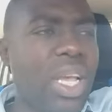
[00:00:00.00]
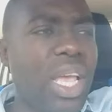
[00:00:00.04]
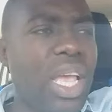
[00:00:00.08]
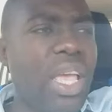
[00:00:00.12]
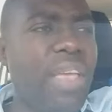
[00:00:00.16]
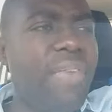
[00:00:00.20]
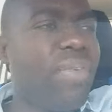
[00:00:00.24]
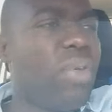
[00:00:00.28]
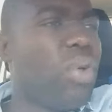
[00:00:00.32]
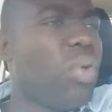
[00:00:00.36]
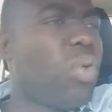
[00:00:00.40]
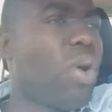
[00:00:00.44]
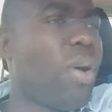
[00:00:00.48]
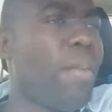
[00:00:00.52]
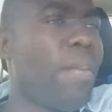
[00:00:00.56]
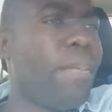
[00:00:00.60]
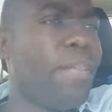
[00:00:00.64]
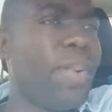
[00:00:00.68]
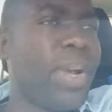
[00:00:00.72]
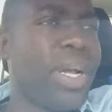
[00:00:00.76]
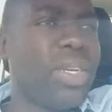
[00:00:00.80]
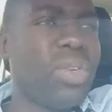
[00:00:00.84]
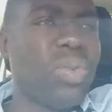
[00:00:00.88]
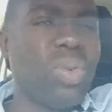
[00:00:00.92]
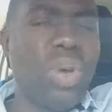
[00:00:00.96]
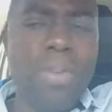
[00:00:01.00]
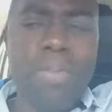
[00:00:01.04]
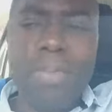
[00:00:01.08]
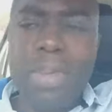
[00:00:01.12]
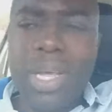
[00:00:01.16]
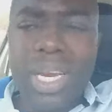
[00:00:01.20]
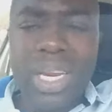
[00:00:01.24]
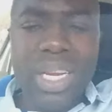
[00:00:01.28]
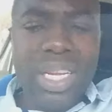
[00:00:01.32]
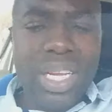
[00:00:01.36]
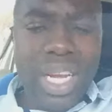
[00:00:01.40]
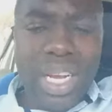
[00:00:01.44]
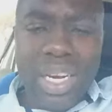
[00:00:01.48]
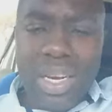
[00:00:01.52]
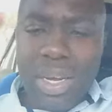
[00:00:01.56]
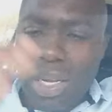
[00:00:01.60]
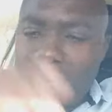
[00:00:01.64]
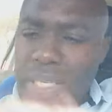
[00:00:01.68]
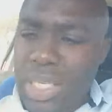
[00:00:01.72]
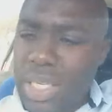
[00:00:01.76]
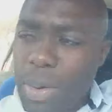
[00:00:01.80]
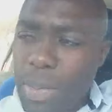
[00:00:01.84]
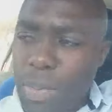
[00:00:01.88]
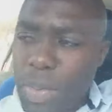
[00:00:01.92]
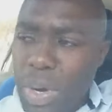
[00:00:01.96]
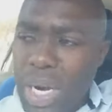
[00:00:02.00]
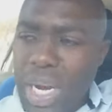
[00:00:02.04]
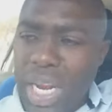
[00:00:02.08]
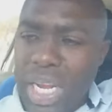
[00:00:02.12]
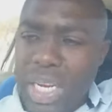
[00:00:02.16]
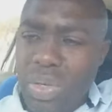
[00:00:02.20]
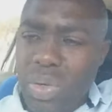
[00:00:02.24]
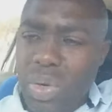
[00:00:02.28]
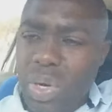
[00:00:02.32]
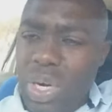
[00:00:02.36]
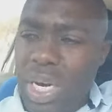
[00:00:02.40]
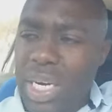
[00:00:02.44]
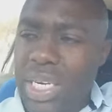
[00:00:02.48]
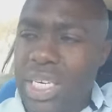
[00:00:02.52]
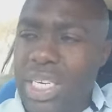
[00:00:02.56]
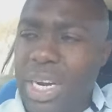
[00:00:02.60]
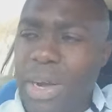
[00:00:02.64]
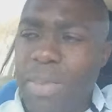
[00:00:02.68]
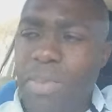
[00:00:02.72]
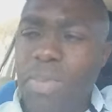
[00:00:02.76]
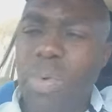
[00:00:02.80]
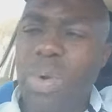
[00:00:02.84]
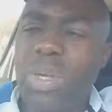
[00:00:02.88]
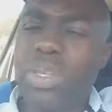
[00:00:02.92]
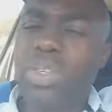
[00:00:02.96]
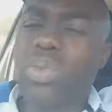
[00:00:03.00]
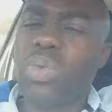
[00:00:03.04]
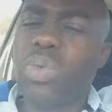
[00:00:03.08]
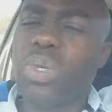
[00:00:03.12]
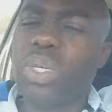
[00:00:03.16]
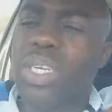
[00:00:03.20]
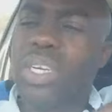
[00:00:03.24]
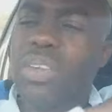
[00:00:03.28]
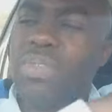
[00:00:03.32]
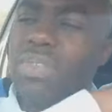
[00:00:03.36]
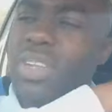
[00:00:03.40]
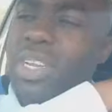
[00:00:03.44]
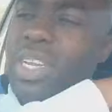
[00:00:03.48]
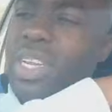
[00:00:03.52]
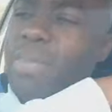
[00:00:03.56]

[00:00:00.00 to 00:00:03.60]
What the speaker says: if you compare to America, someone like Donald Trump was not even